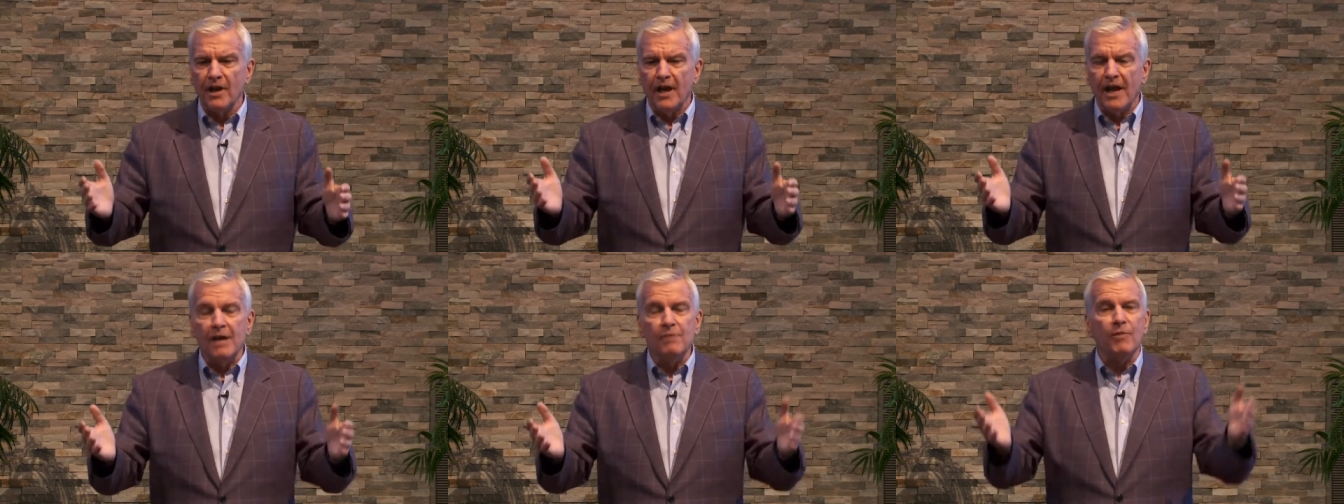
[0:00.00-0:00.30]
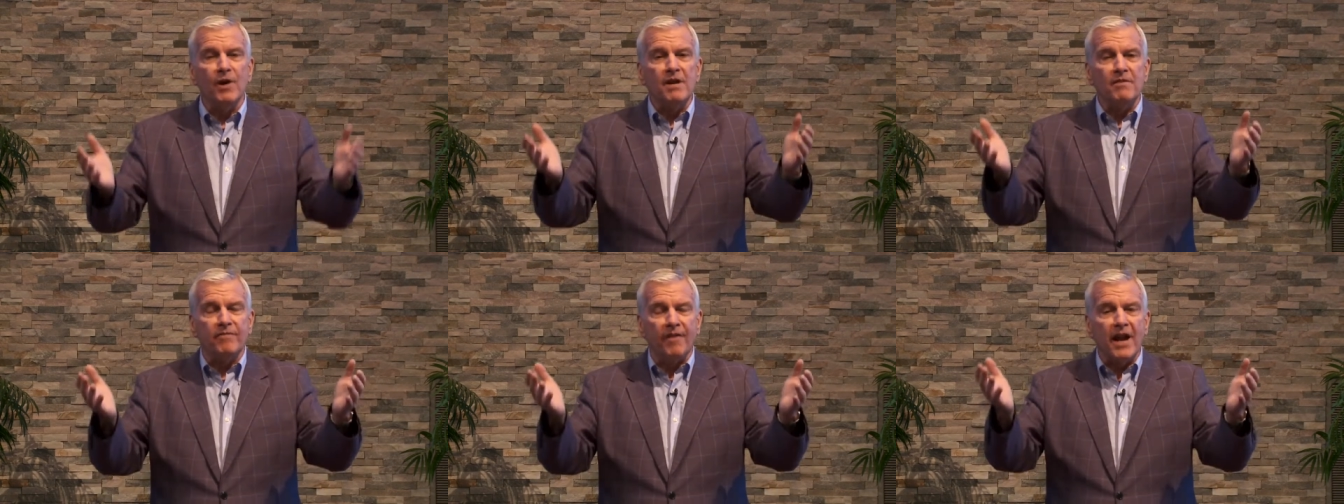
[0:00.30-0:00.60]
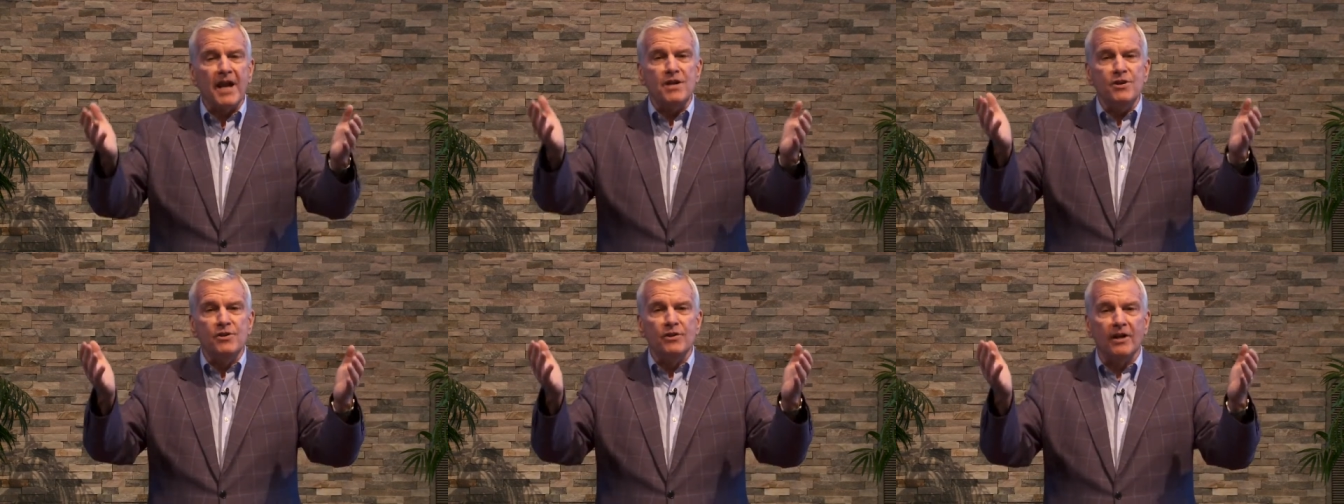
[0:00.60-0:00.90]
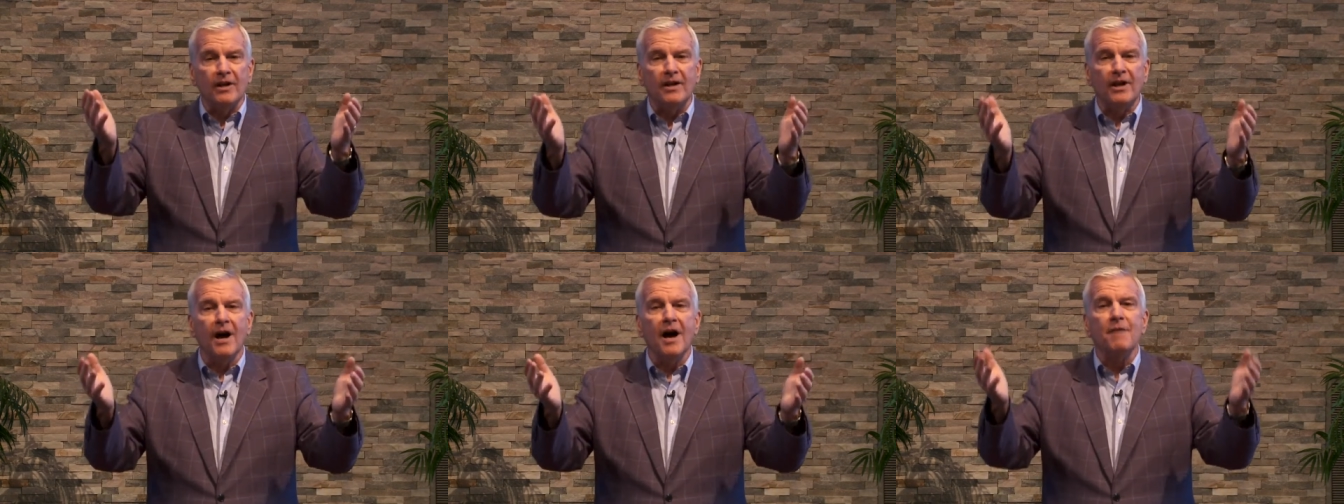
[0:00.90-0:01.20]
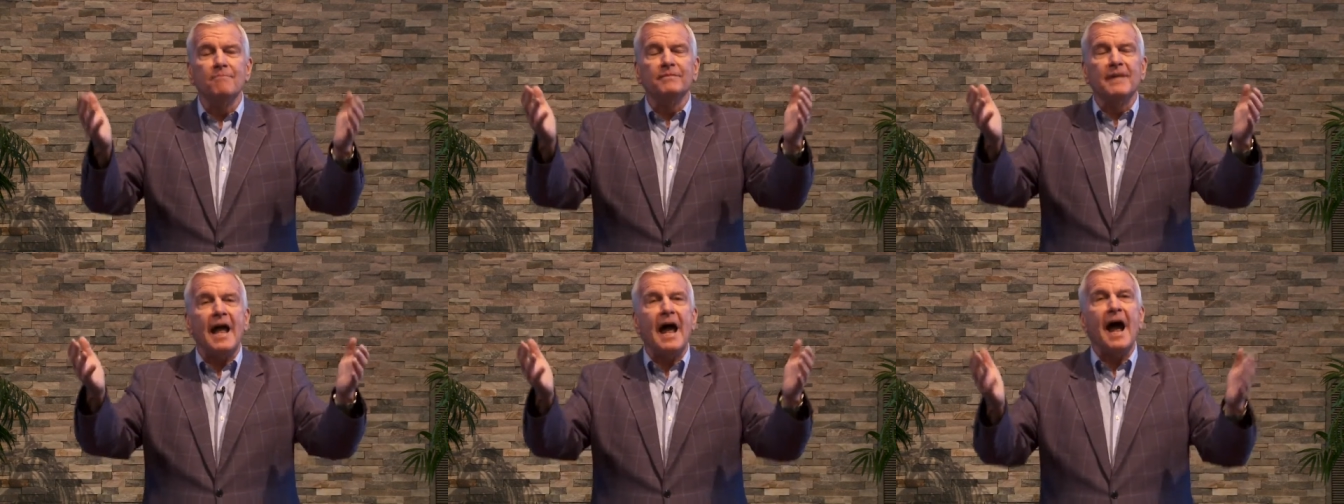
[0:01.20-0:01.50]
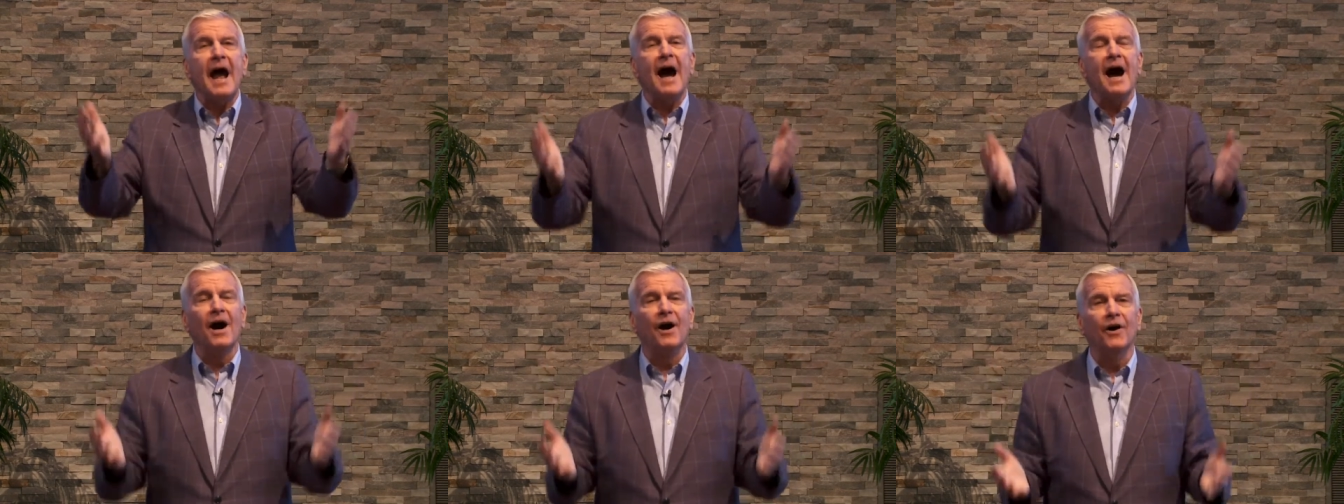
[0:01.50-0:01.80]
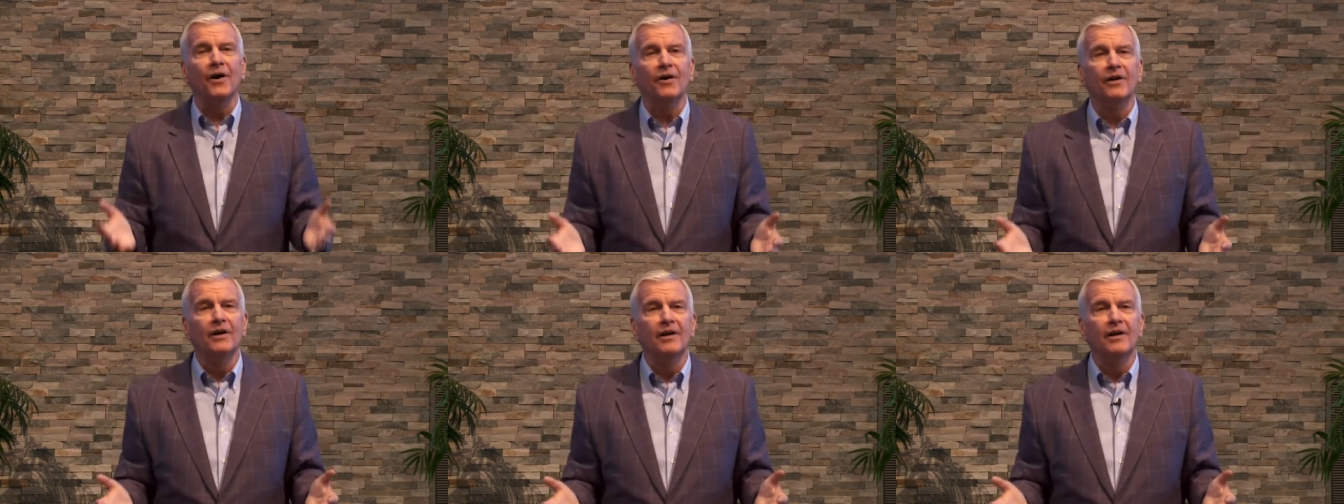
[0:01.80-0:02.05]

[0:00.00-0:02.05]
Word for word: And we invite you to come now.